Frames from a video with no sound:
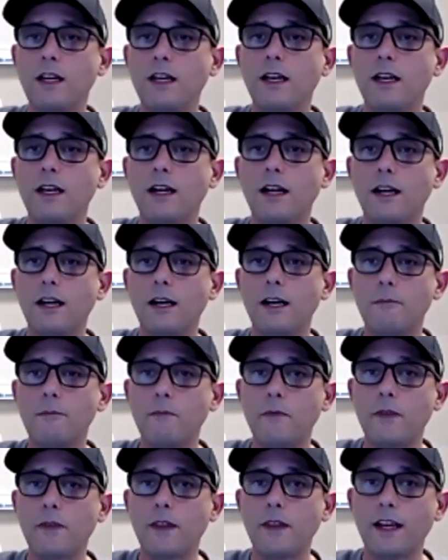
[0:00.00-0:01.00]

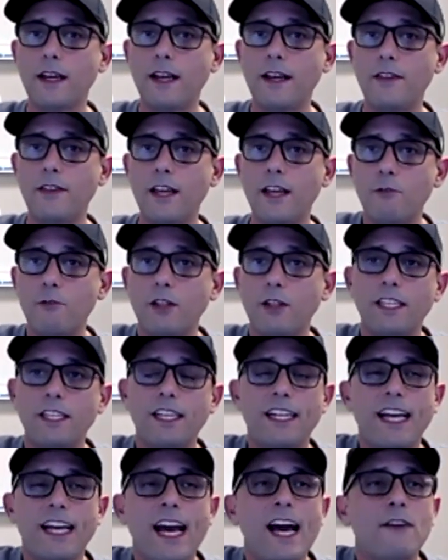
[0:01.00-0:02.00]
Um, and they really
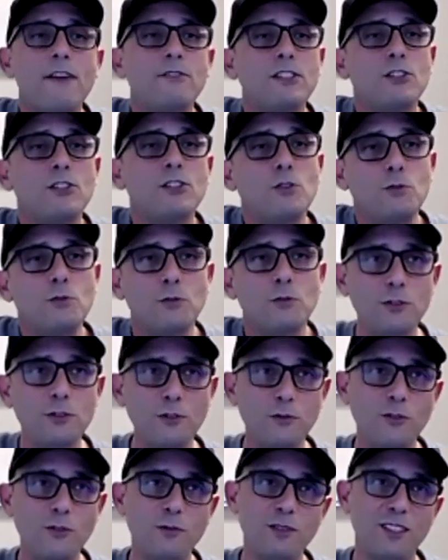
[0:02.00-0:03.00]
didn't have any
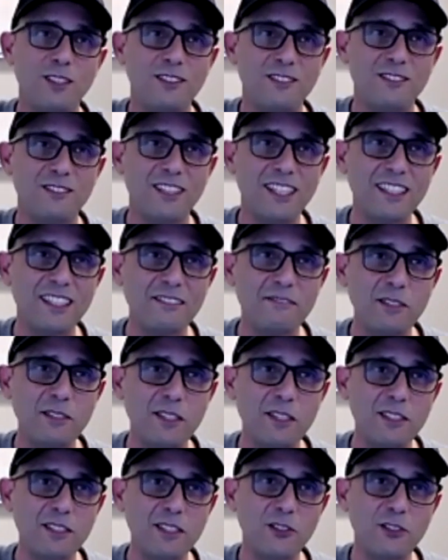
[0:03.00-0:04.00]
solutions for me, right? Yeah.
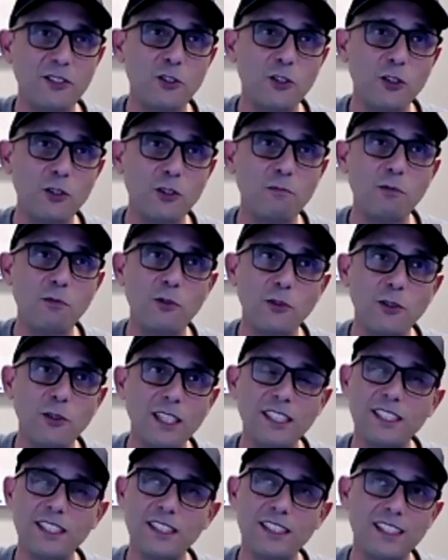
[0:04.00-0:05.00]
Because at a certain
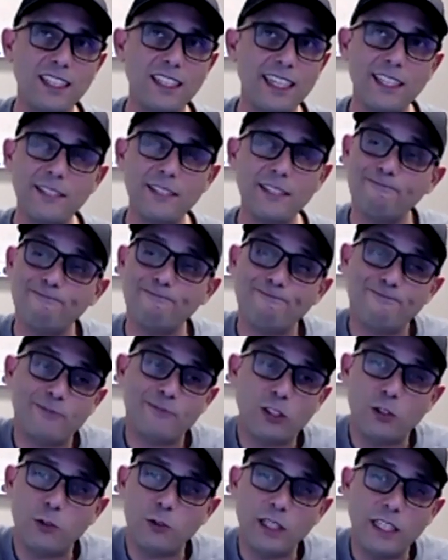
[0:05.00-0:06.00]
point, it's like
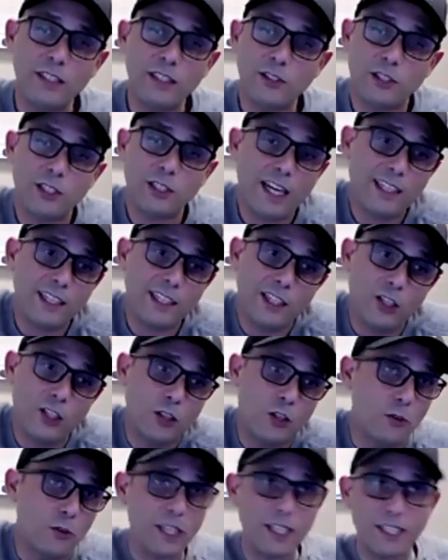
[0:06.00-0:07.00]
you either got to
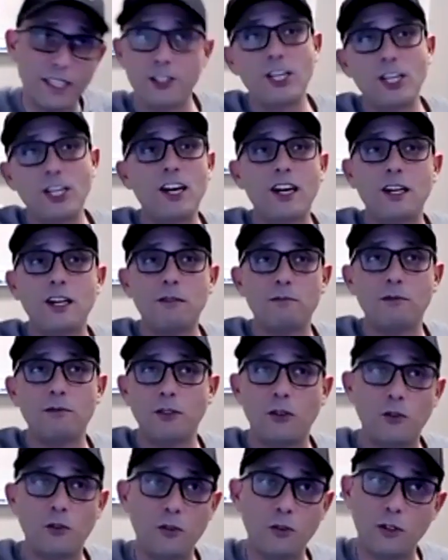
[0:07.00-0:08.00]
go get a job
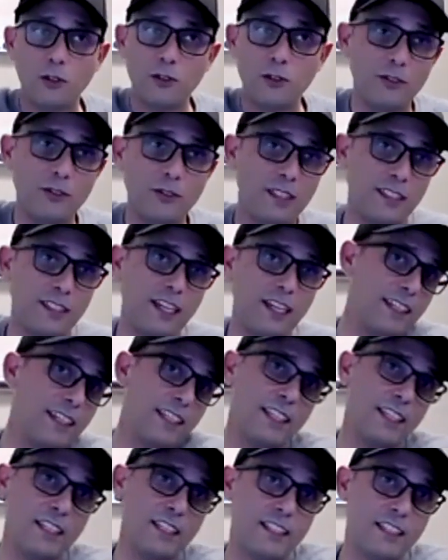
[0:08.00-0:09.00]
or you got to
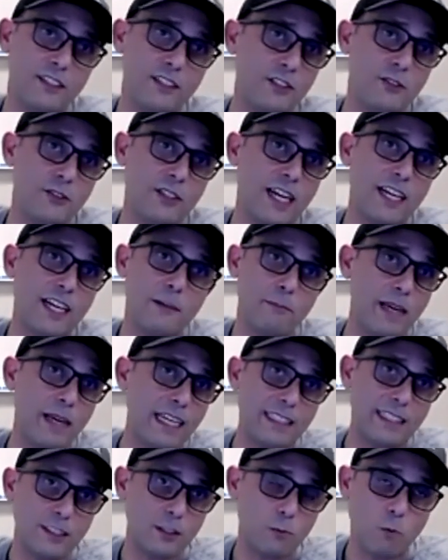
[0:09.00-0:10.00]
get you got to
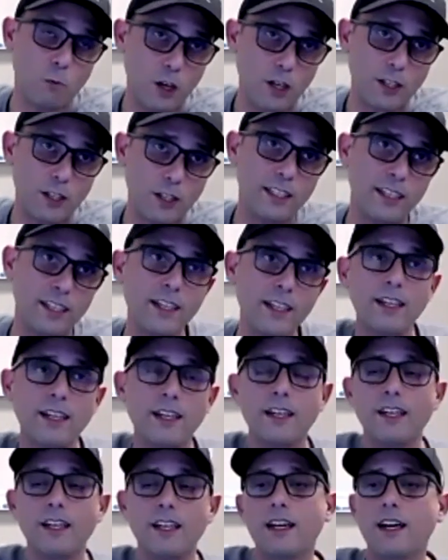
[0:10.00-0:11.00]
make this work.
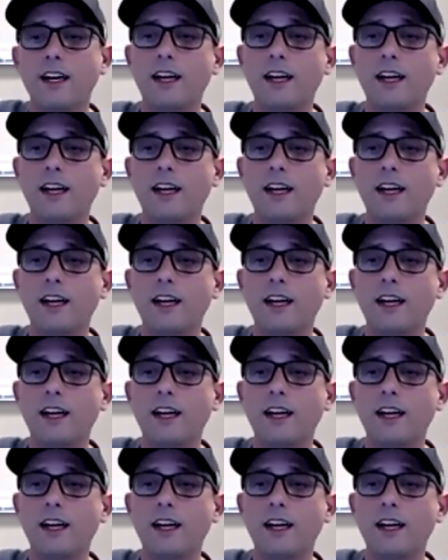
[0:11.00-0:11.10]
Yeah.